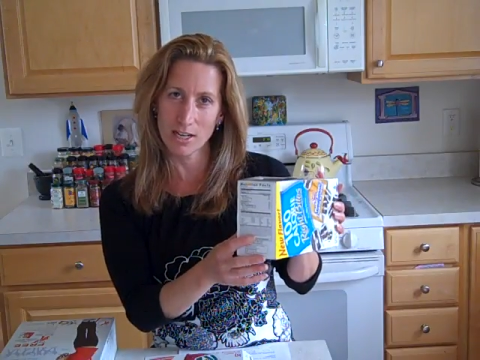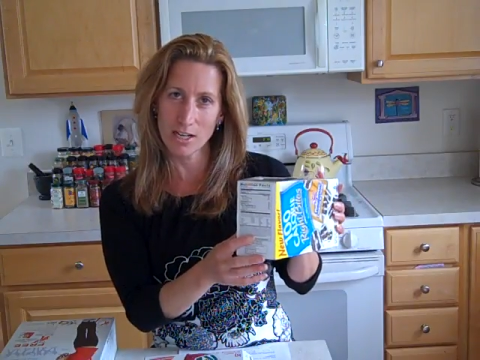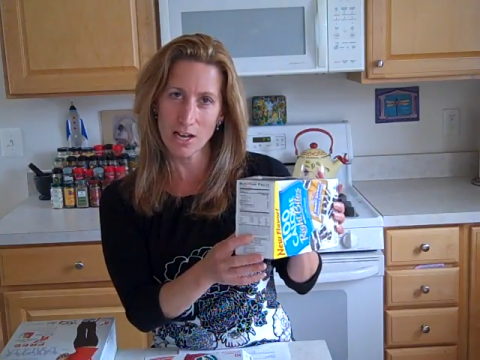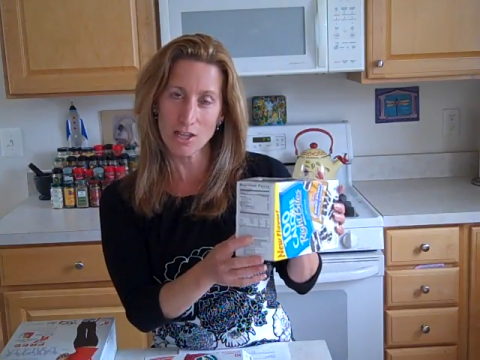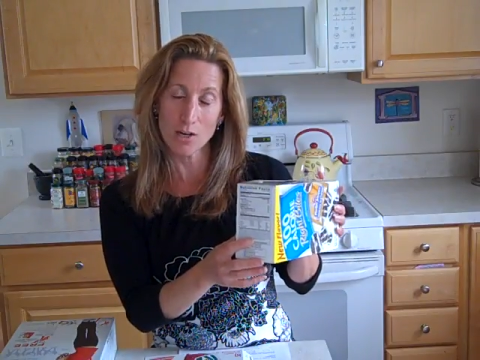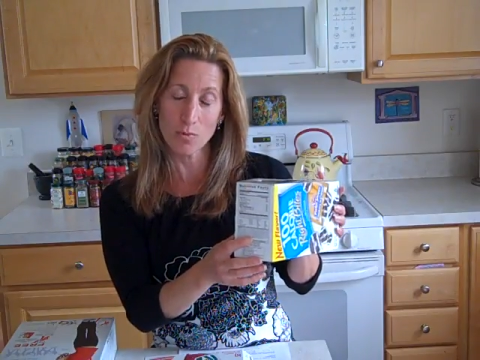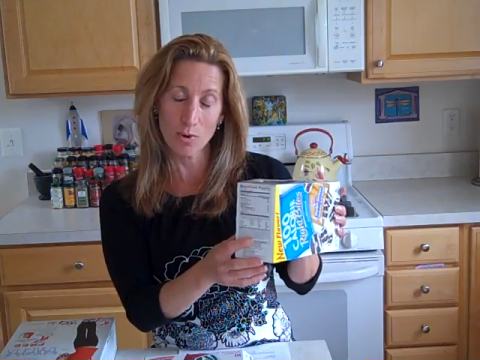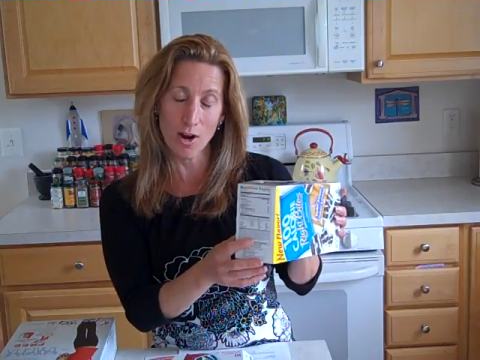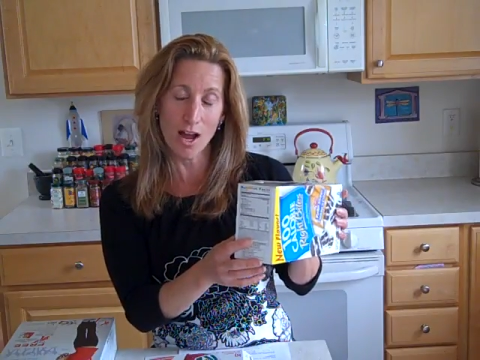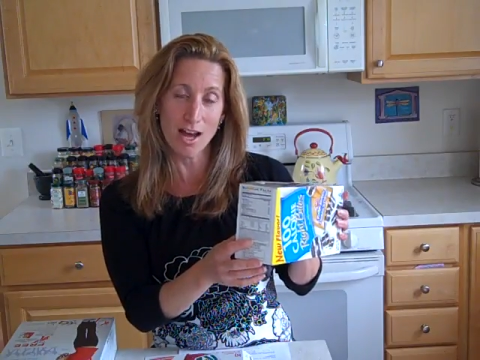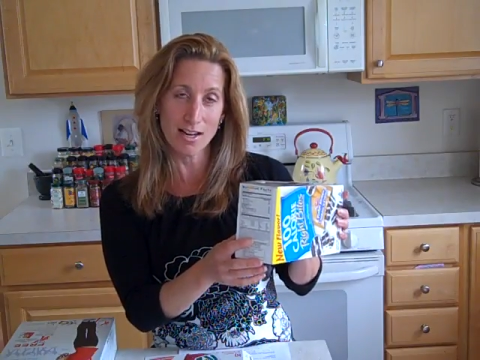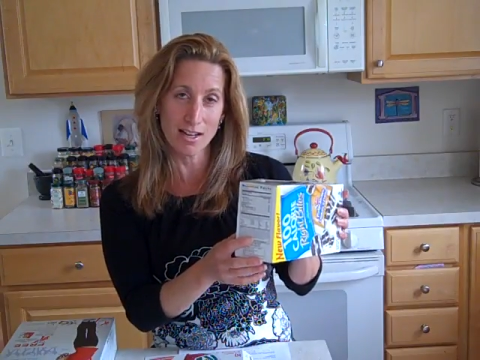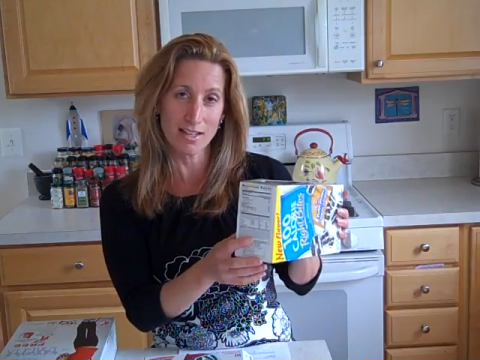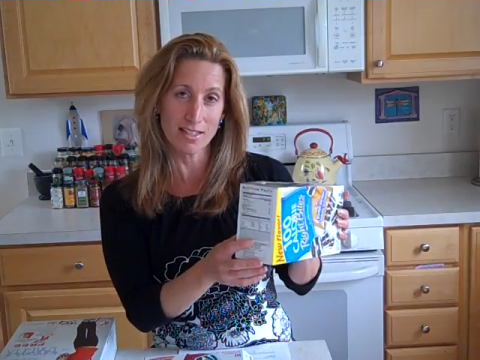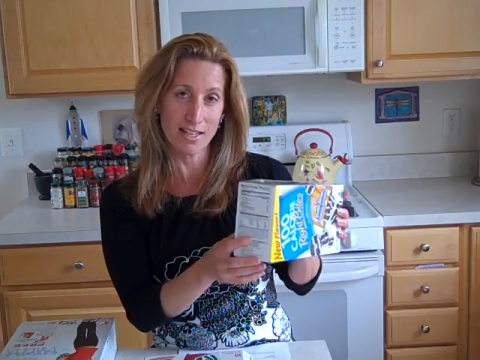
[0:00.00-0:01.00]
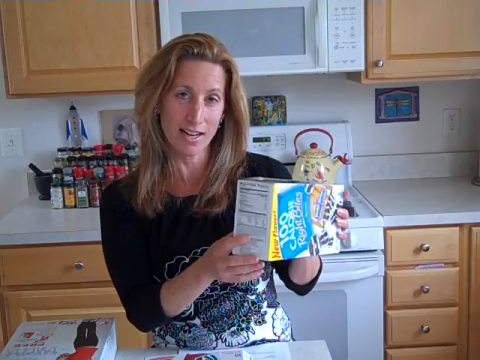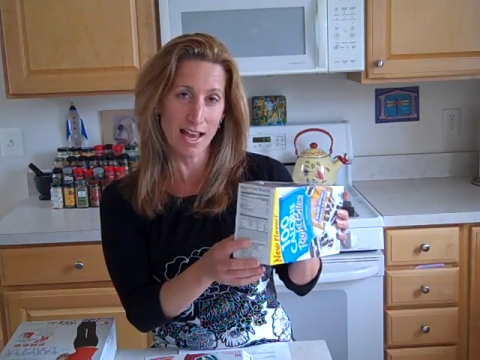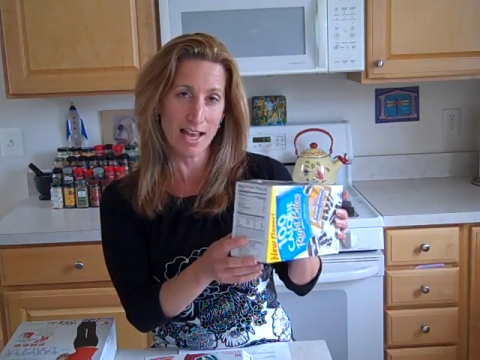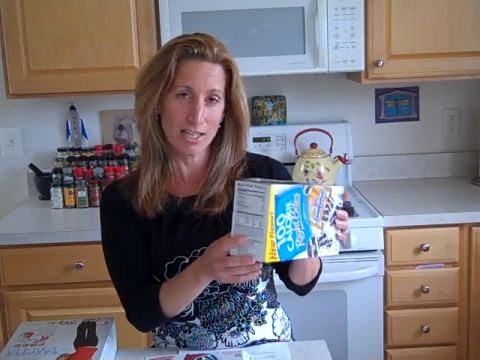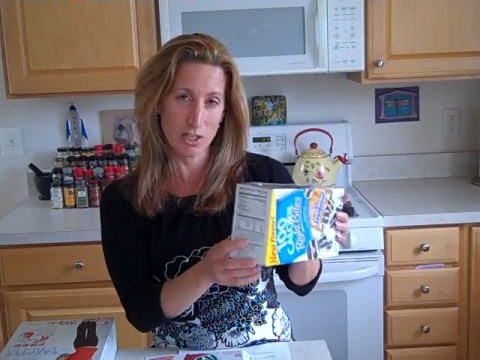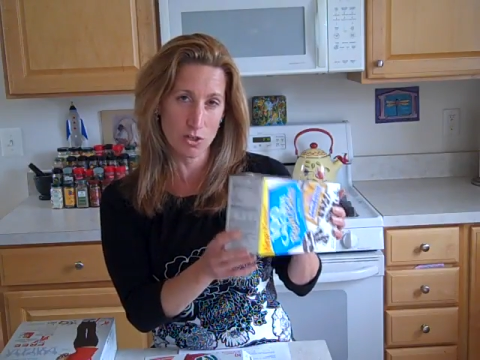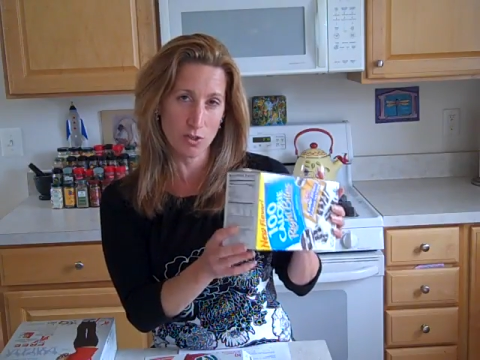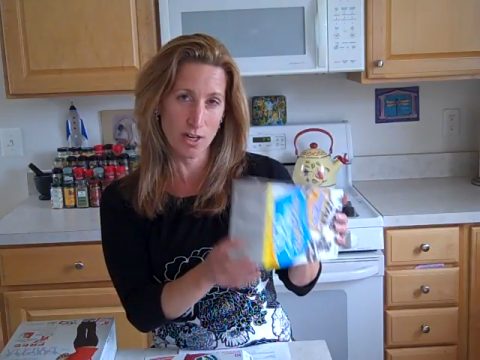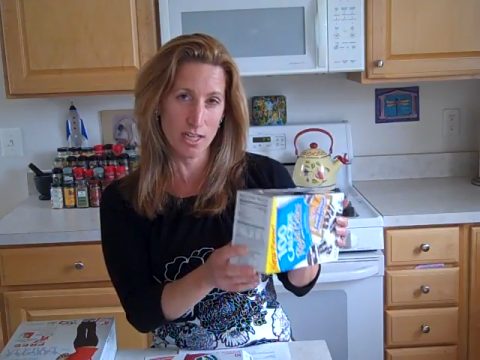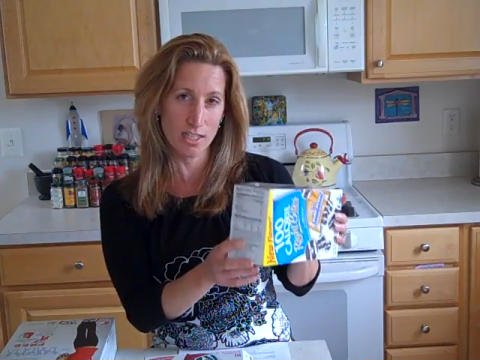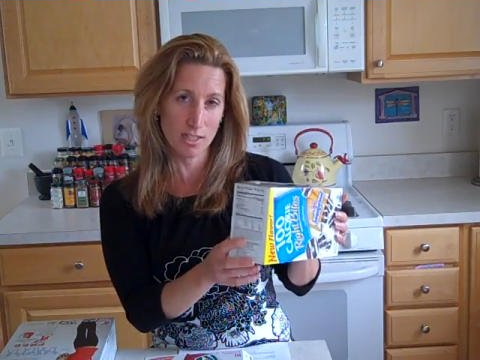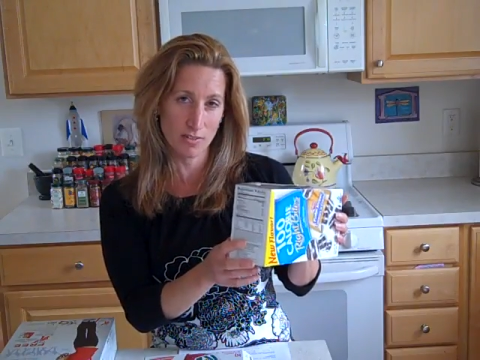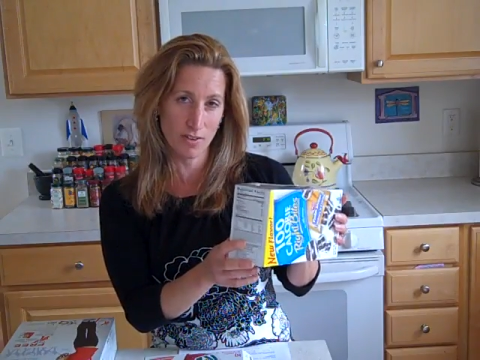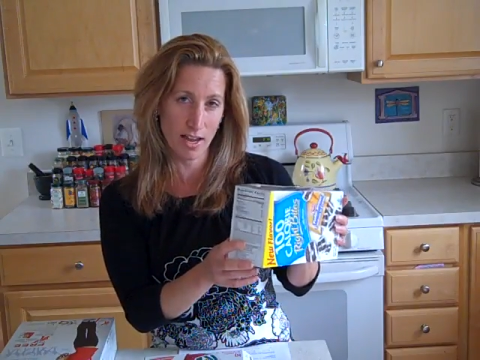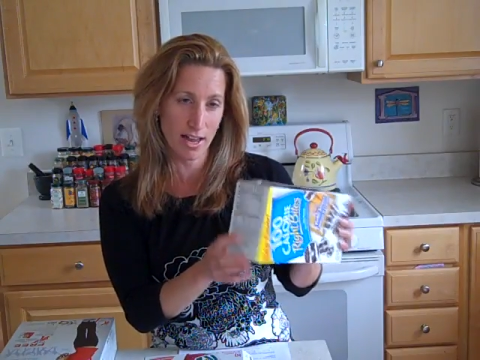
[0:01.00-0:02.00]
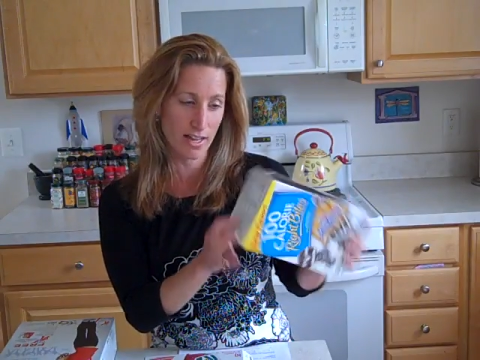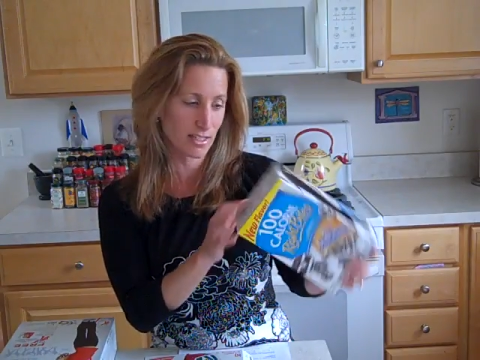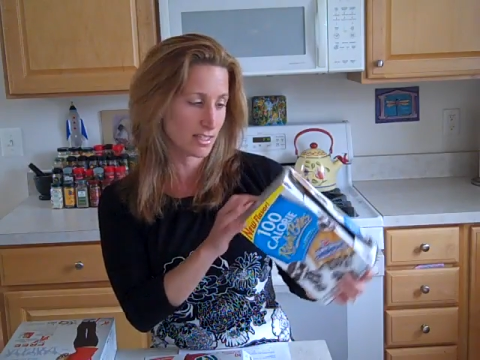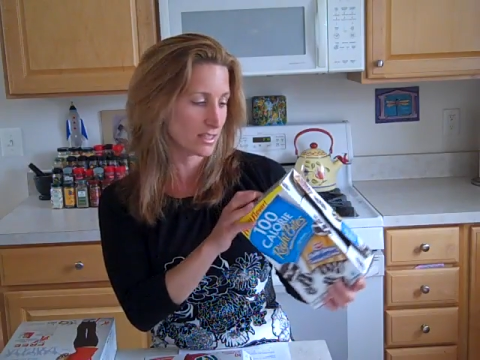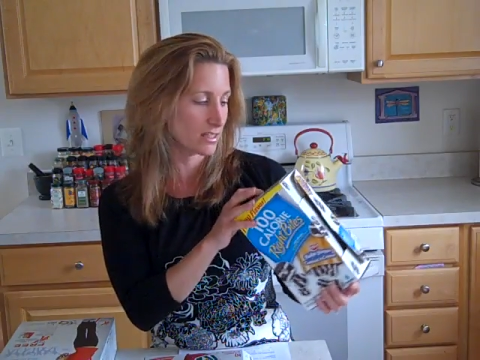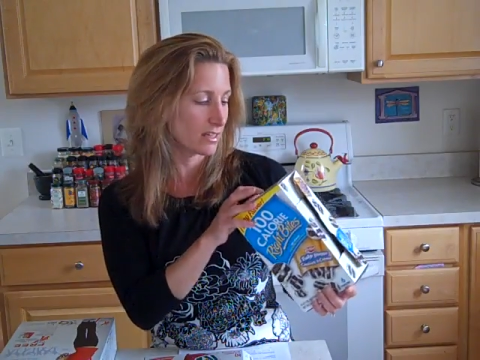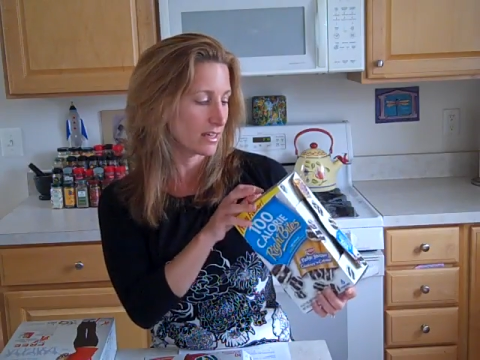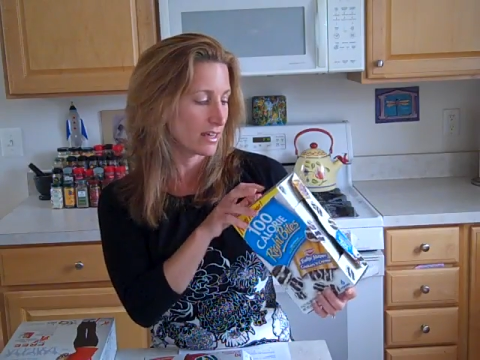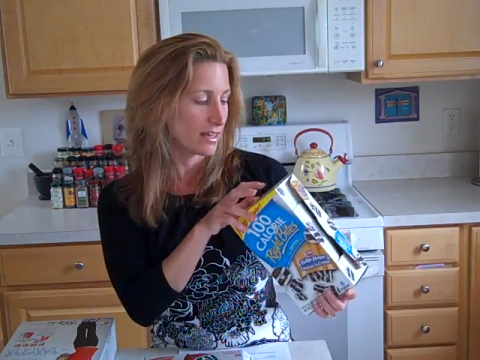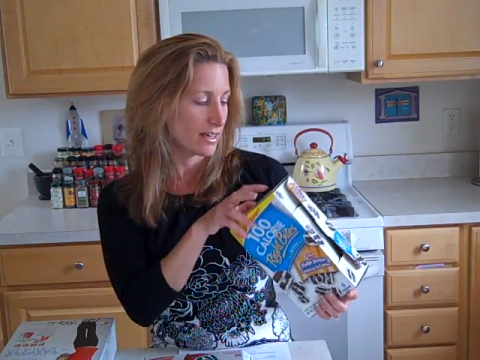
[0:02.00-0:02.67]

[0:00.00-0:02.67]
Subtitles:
product that has trans fats,